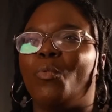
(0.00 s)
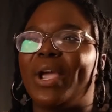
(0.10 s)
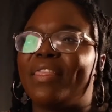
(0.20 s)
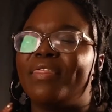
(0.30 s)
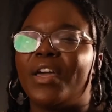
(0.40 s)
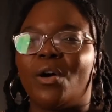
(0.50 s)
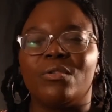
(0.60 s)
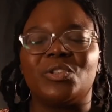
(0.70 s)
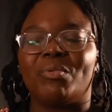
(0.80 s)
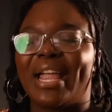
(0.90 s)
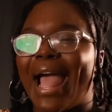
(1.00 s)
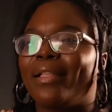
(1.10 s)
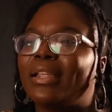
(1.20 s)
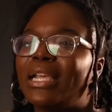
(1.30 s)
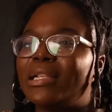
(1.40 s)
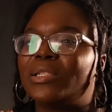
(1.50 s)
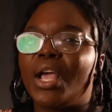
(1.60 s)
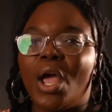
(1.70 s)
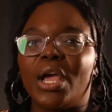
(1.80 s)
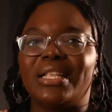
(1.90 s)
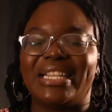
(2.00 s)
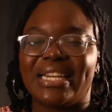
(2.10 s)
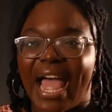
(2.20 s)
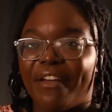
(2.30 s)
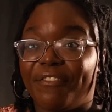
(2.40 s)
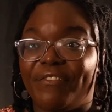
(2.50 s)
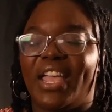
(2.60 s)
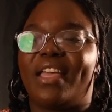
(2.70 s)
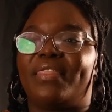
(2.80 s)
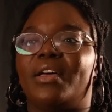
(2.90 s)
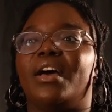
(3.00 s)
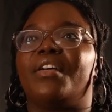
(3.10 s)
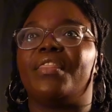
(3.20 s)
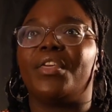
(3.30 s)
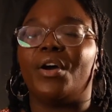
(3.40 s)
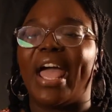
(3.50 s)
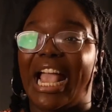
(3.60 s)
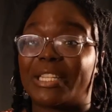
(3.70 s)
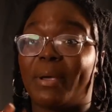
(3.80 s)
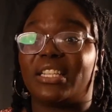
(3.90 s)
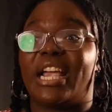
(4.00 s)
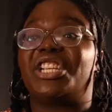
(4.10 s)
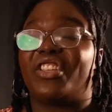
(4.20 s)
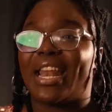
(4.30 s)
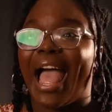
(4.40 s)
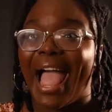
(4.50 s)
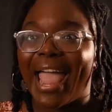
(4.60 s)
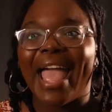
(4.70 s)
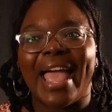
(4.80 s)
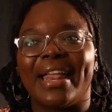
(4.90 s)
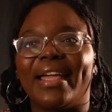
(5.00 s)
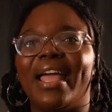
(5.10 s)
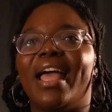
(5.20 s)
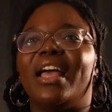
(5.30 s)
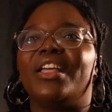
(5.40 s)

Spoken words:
And when those realities did not fit the expectation that I had,